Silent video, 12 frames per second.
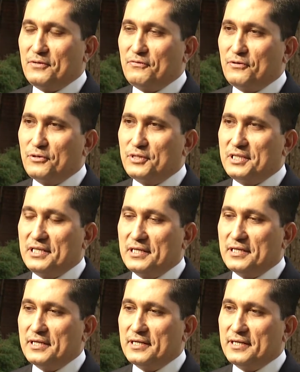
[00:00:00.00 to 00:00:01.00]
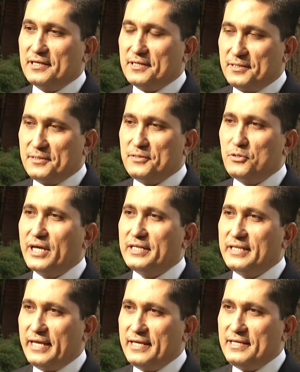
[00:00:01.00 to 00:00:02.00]
for the UN
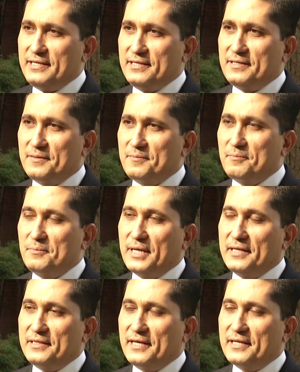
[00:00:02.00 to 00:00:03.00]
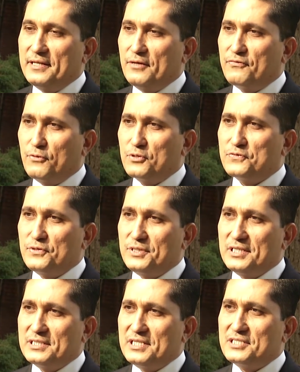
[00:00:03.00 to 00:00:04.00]
Day, and then, of course, for
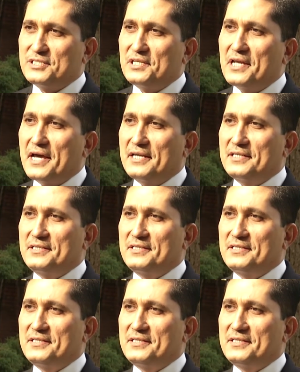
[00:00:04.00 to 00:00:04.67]
the 69th